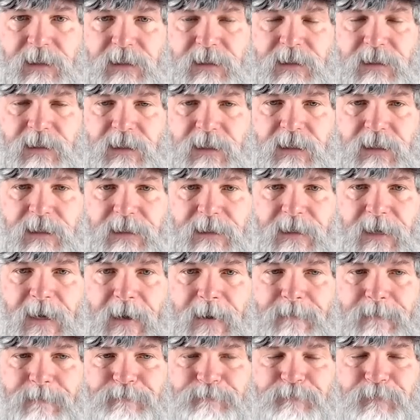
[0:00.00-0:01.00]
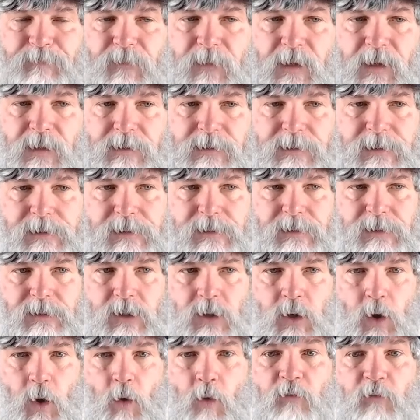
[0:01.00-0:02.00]
the um,
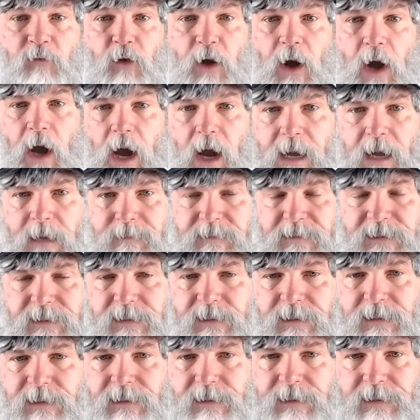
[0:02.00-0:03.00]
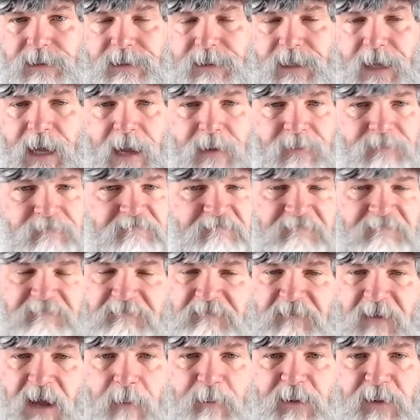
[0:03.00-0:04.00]
overhyped yet
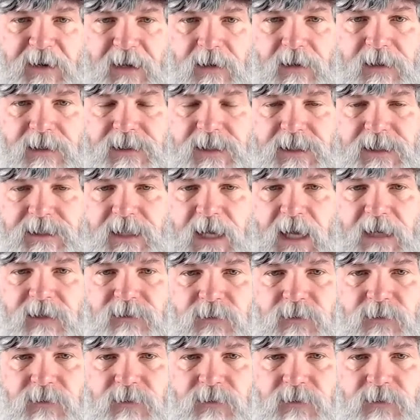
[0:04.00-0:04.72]
not particularly successful